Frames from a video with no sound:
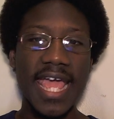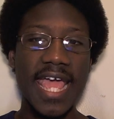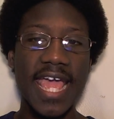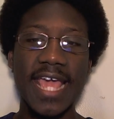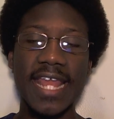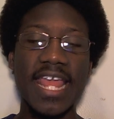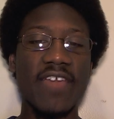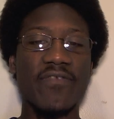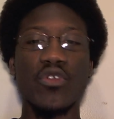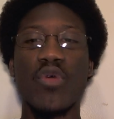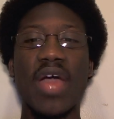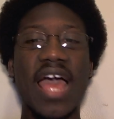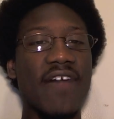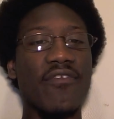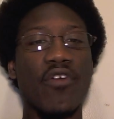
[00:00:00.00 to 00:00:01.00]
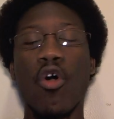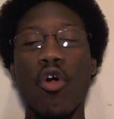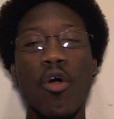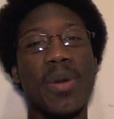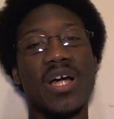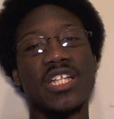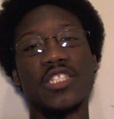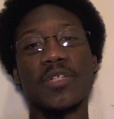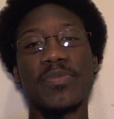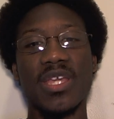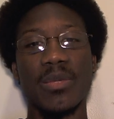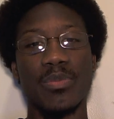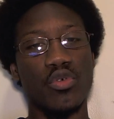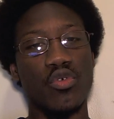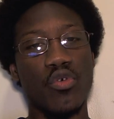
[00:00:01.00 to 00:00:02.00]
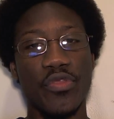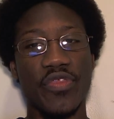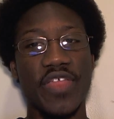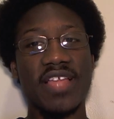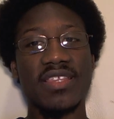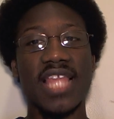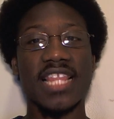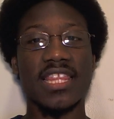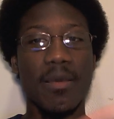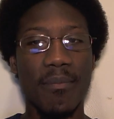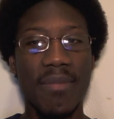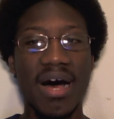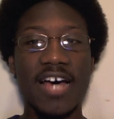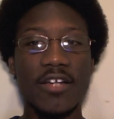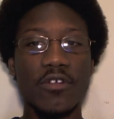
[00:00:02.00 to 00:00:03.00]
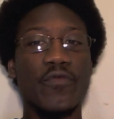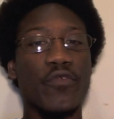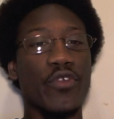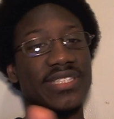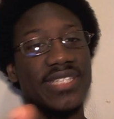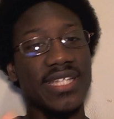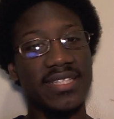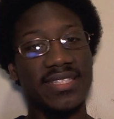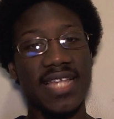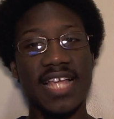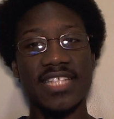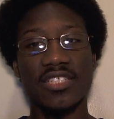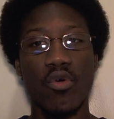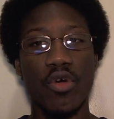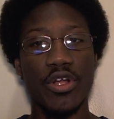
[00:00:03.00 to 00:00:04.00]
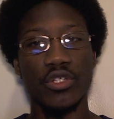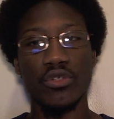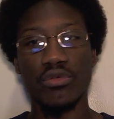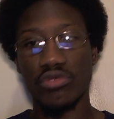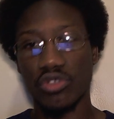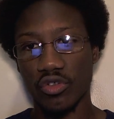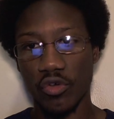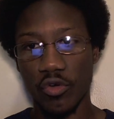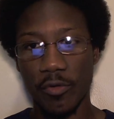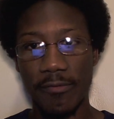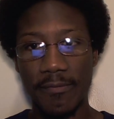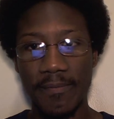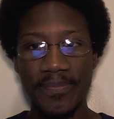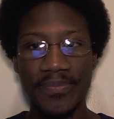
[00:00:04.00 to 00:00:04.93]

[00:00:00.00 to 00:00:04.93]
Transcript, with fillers: And if you have a whole bunch of people who think that the model for success on YouTube